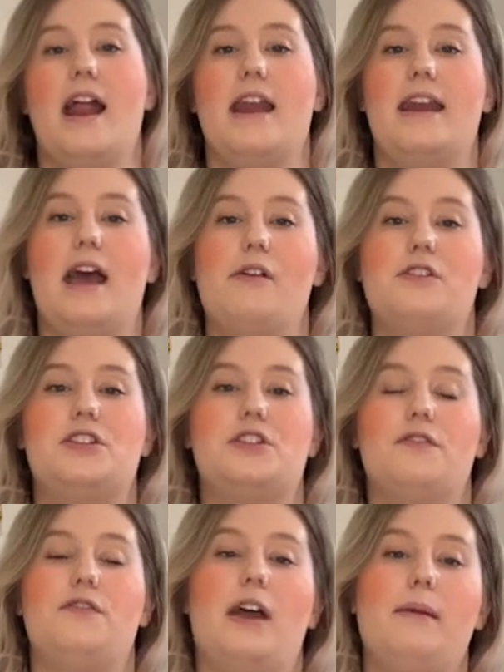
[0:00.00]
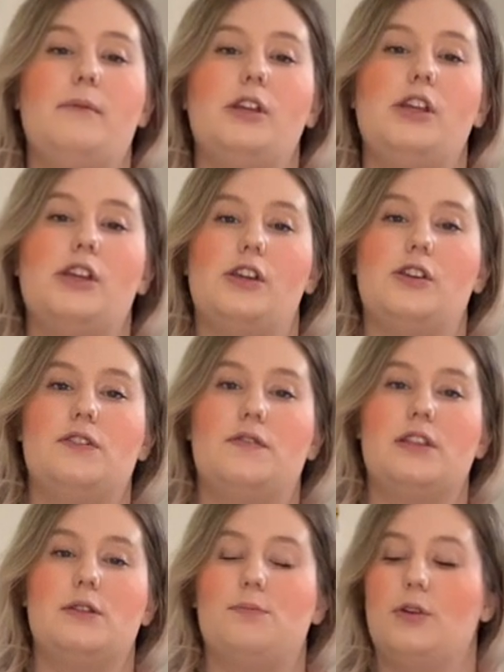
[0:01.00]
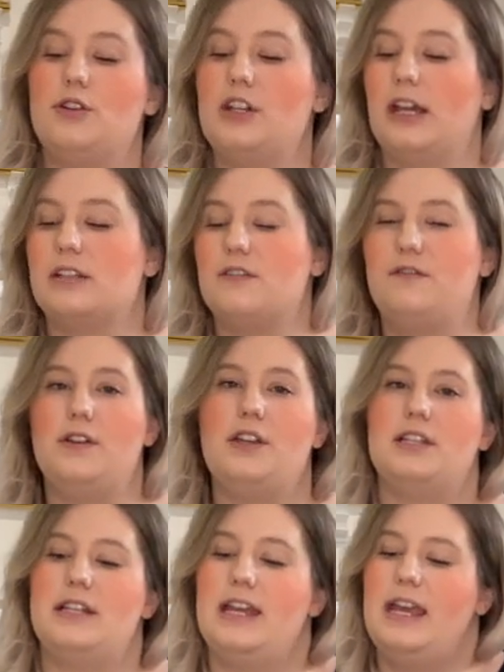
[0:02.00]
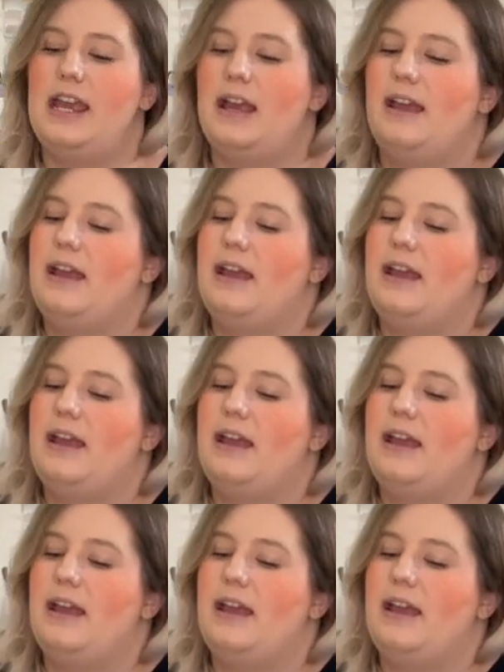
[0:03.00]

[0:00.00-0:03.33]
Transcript: Now the stuff that I'm going to use for this project, firstly,